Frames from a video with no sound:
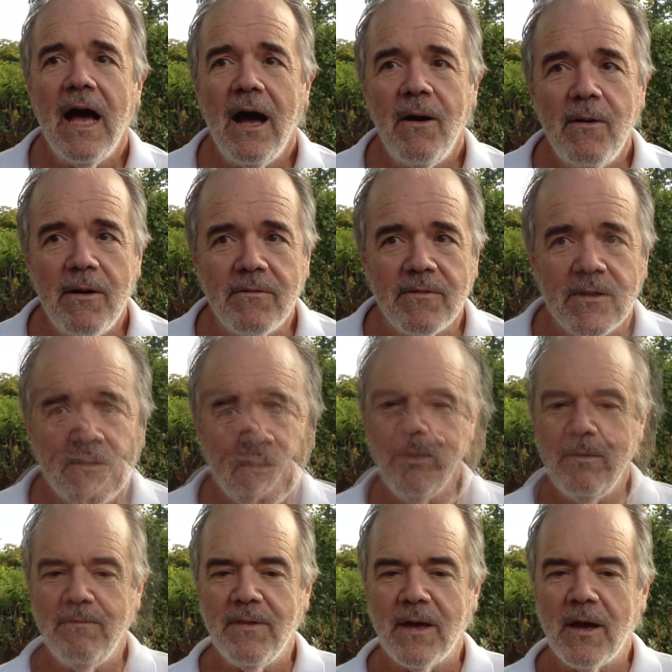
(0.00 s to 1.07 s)
However,
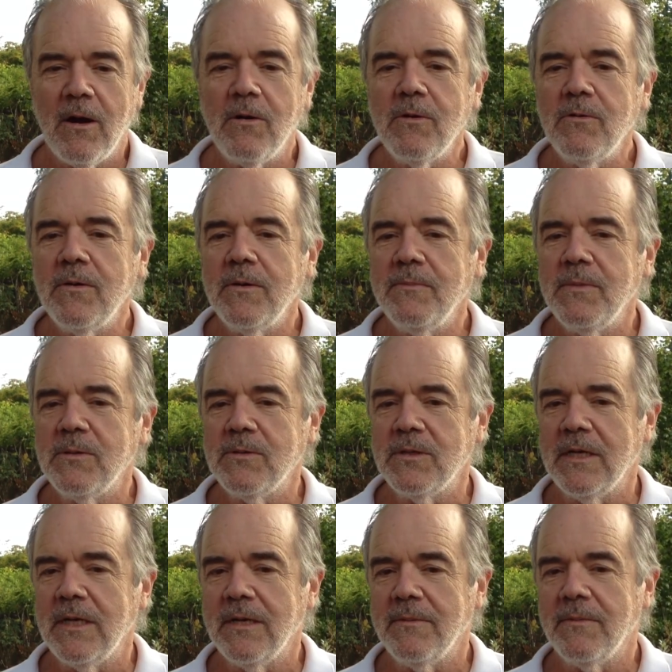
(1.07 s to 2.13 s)
if they go to a
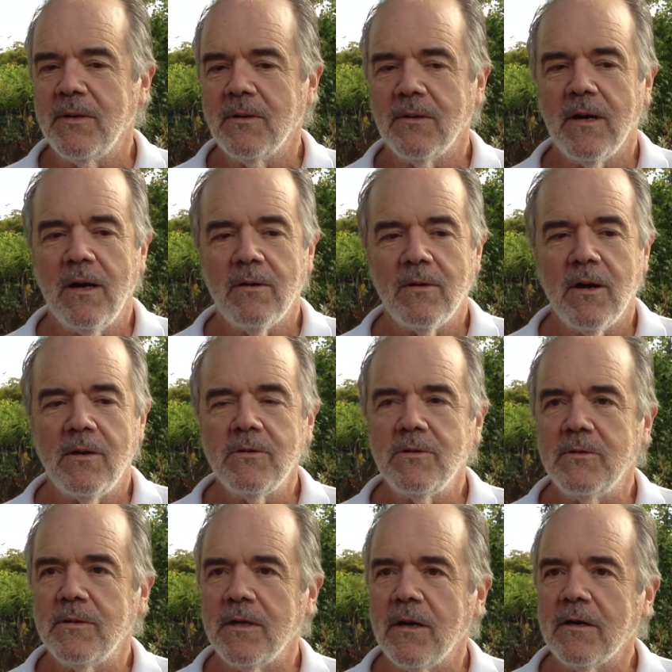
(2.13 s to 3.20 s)
museum or, or go
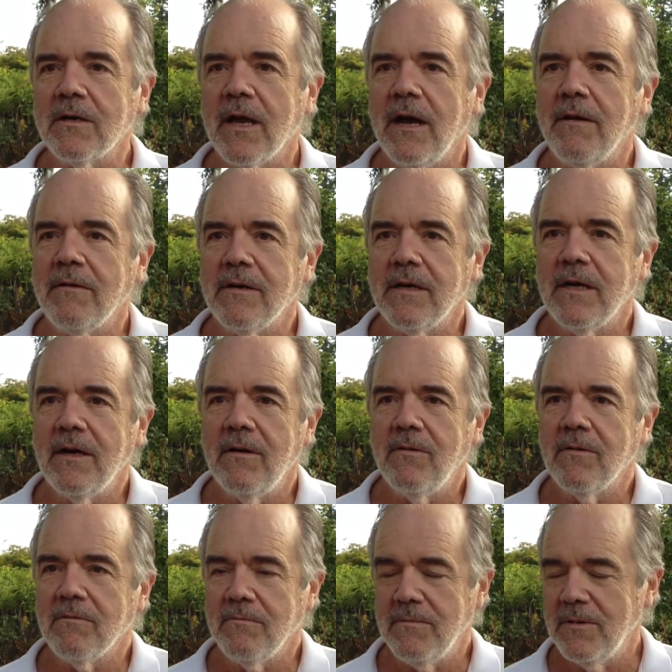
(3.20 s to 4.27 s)
to an art gallery
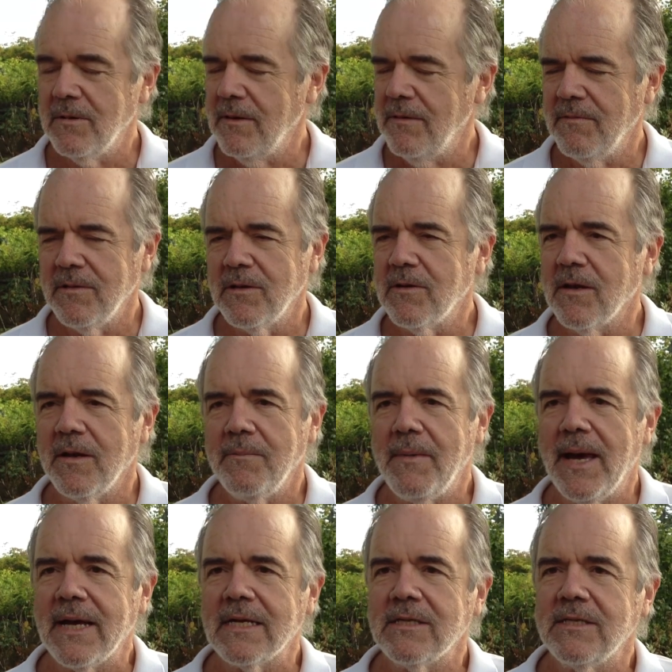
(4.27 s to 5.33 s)
or look, even look at a
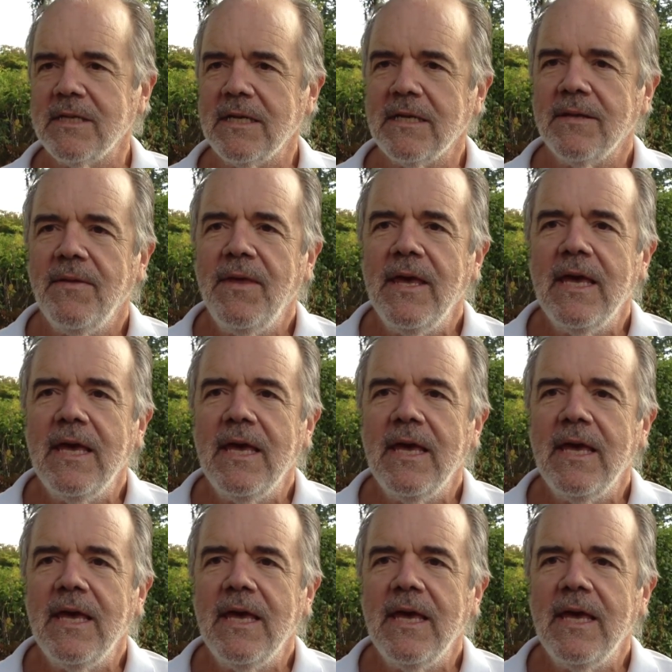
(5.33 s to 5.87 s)
magazine,